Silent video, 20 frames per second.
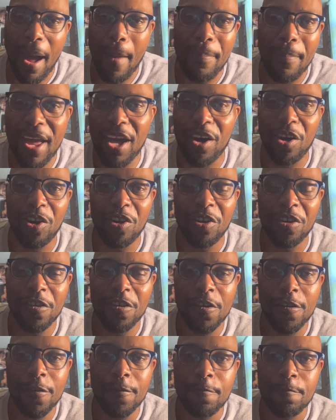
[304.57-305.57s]
belt.
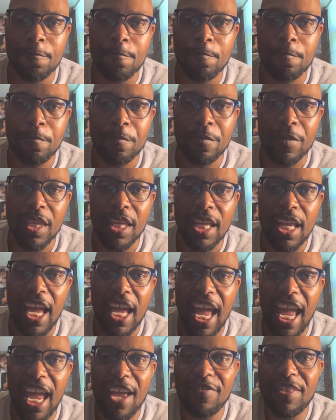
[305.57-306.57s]

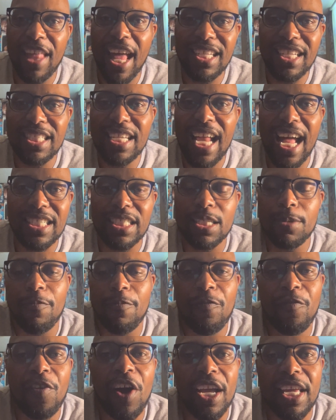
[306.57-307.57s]
If that's not some
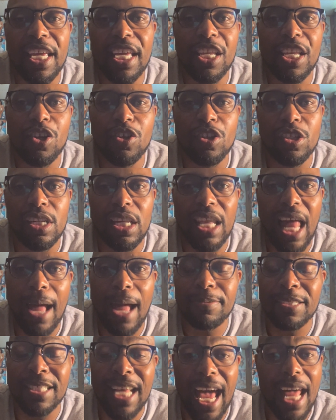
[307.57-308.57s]
fucking
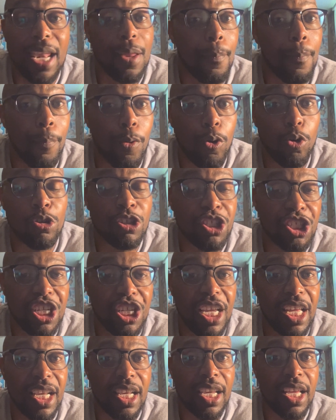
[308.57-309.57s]
lopsided
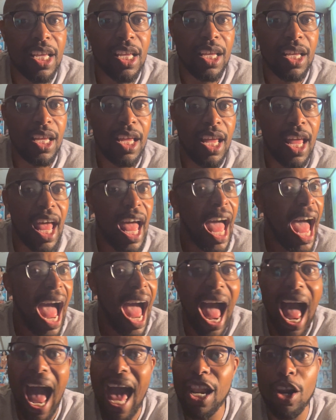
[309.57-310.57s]
bullshit,
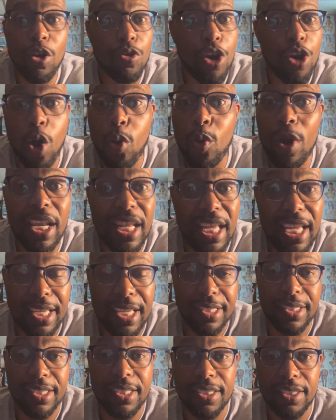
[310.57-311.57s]
I don't know what
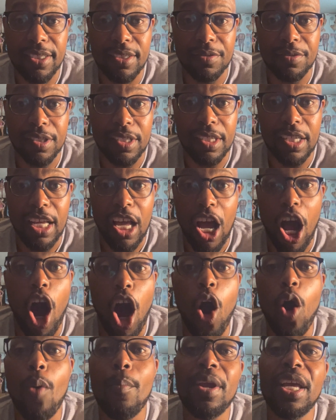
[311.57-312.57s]
is.
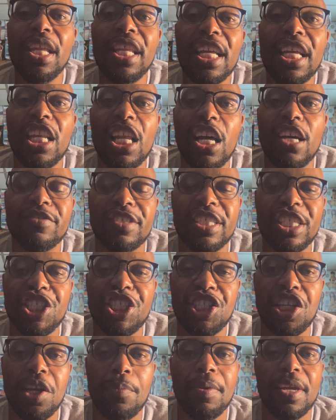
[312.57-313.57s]
All media loves this
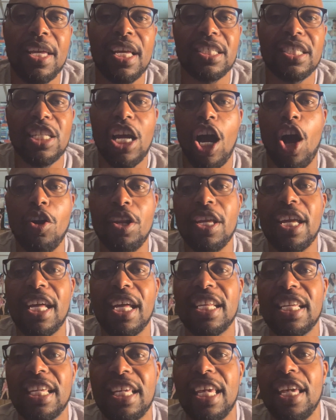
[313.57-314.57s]
shit because they're only going
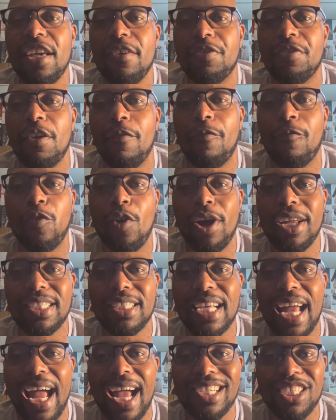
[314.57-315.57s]
to give the
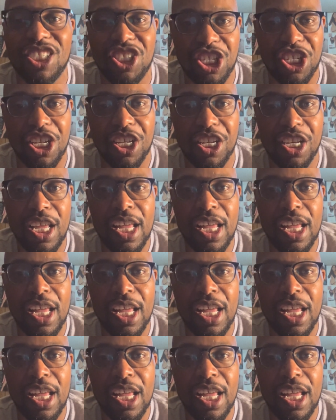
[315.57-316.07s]
franchise shit